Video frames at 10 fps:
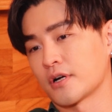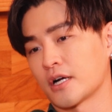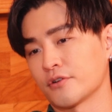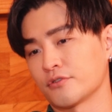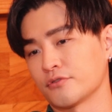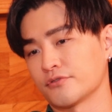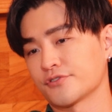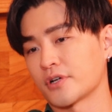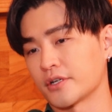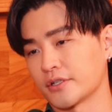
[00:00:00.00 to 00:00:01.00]
how you
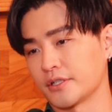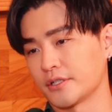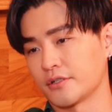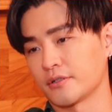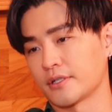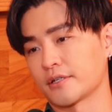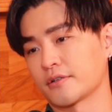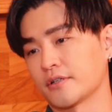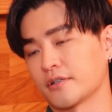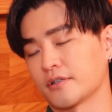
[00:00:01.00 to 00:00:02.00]
started or like
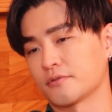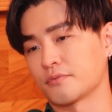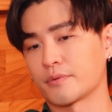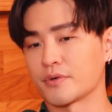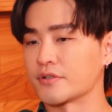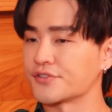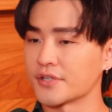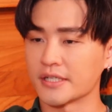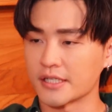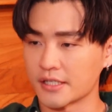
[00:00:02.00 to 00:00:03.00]
where were you
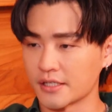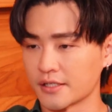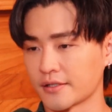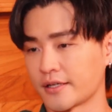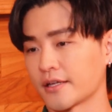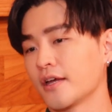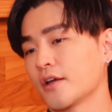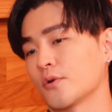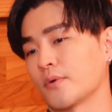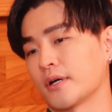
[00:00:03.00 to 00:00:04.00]
studying? Like
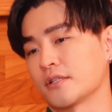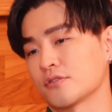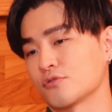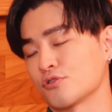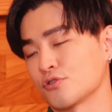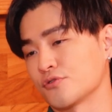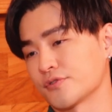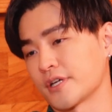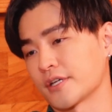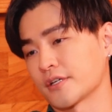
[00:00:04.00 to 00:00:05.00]
why did you
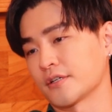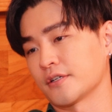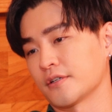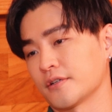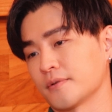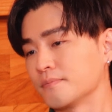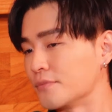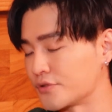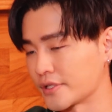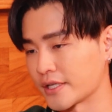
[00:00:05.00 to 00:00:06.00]
choose like
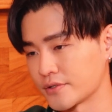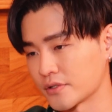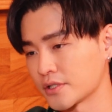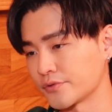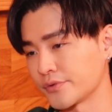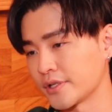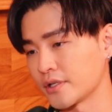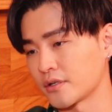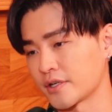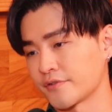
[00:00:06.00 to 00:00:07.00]
music as your
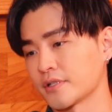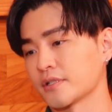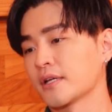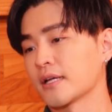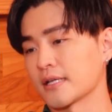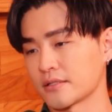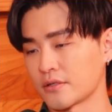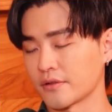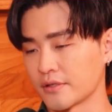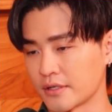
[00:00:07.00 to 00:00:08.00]
career or even as an
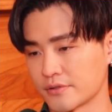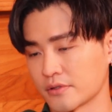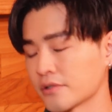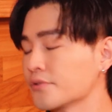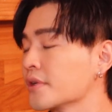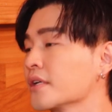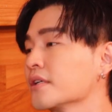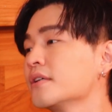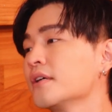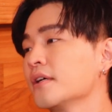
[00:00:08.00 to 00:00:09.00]
author as your
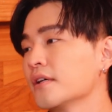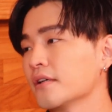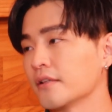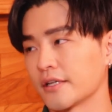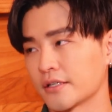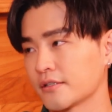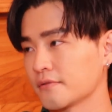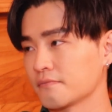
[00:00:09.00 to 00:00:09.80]
career? Like